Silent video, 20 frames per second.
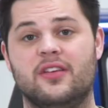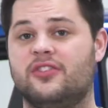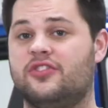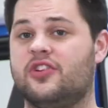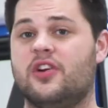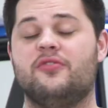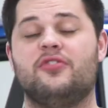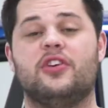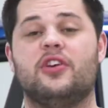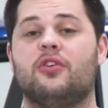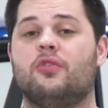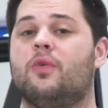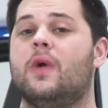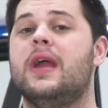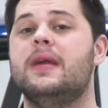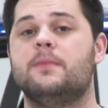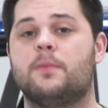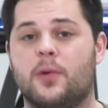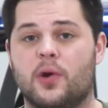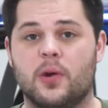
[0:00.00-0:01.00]
serves a
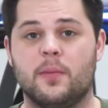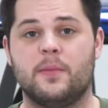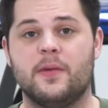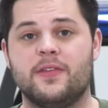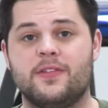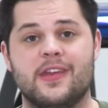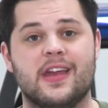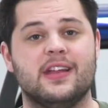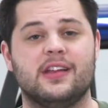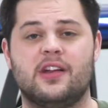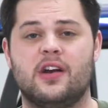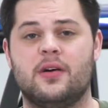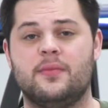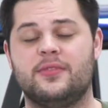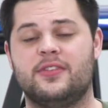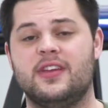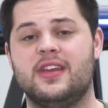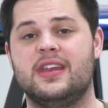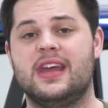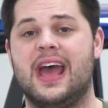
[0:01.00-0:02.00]
great purpose, and
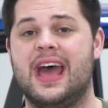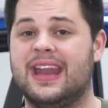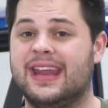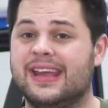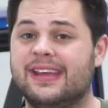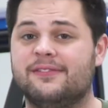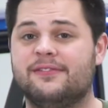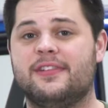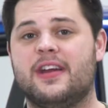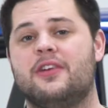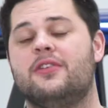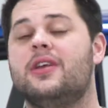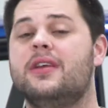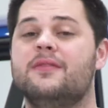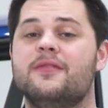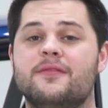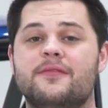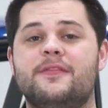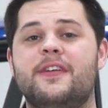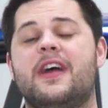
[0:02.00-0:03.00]
comes in at a very,
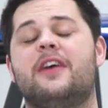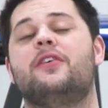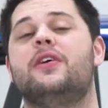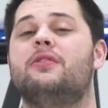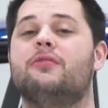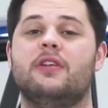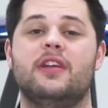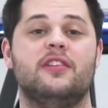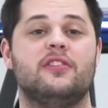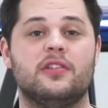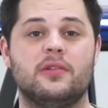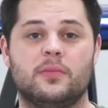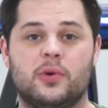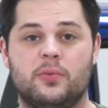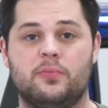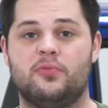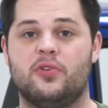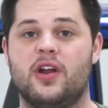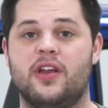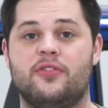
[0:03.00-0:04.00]
very
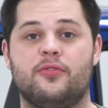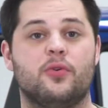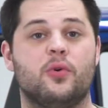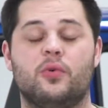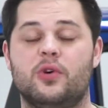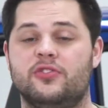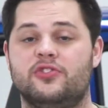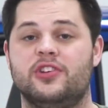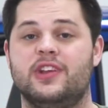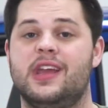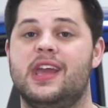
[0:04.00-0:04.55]
reasonable price for what you